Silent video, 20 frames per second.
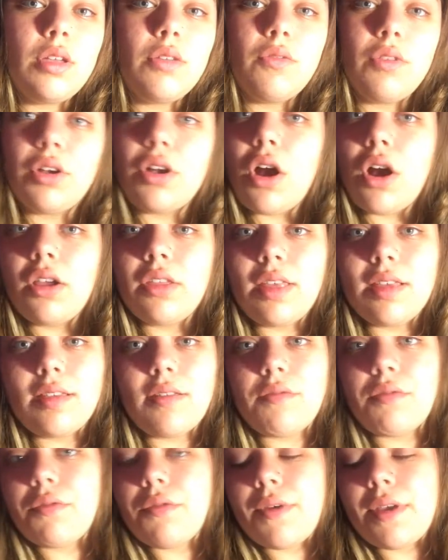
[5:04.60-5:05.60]
regardless
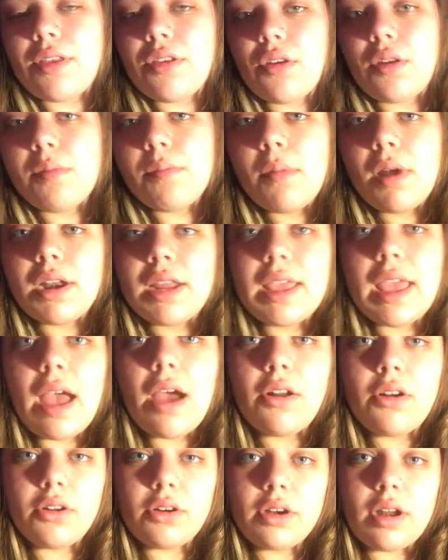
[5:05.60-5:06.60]
of if I took money
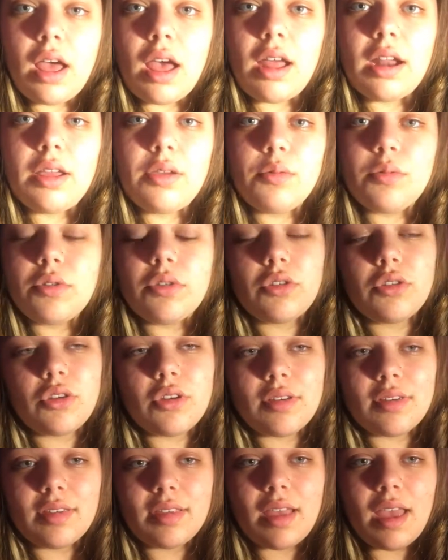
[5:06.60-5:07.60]
out or not. It was
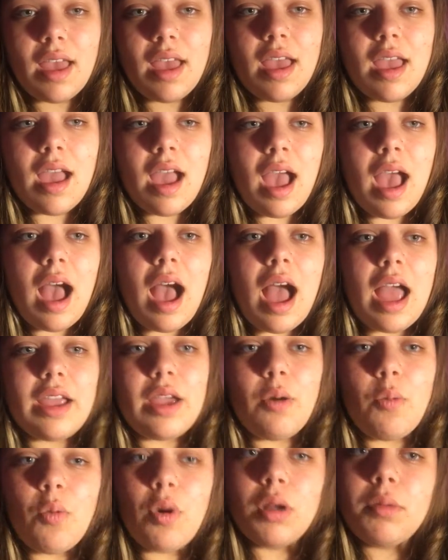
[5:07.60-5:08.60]
just, I
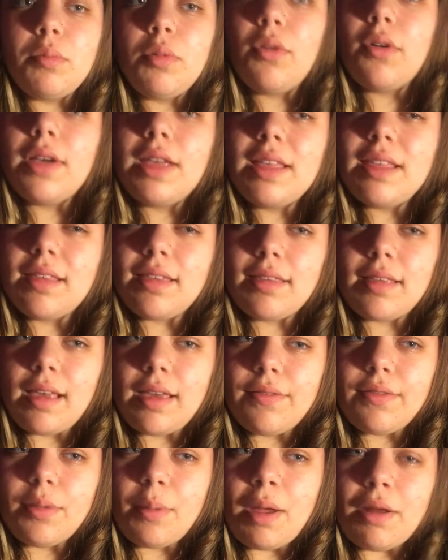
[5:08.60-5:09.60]
at one point
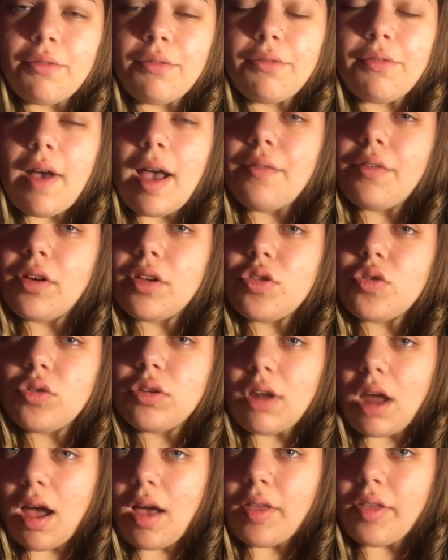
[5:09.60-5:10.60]
saved about
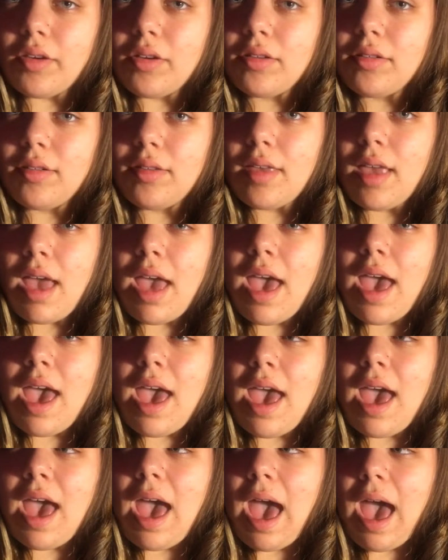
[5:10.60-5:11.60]
$500,
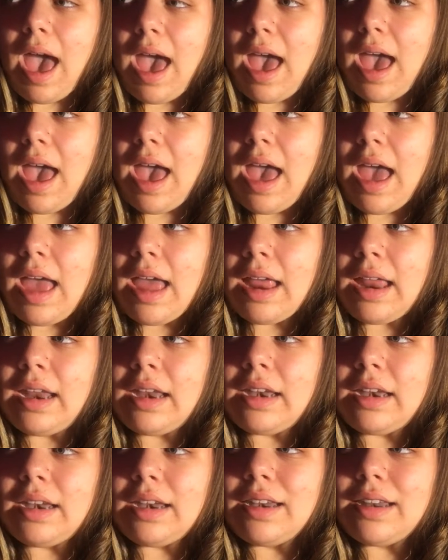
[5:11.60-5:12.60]

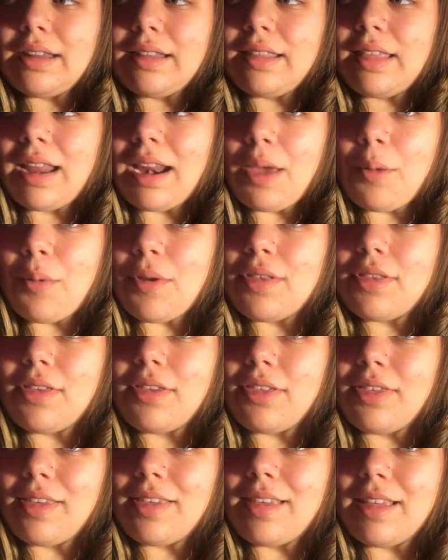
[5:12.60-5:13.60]
and then I went
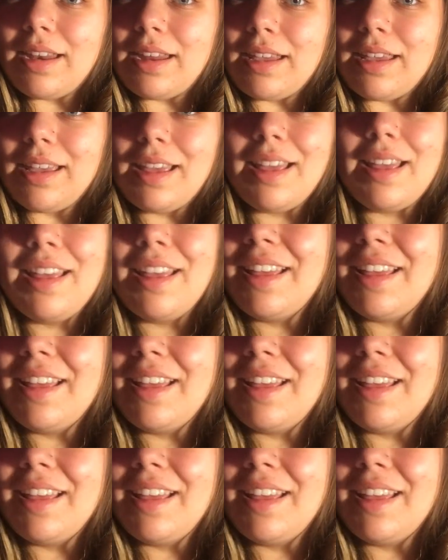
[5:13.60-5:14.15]
to the city.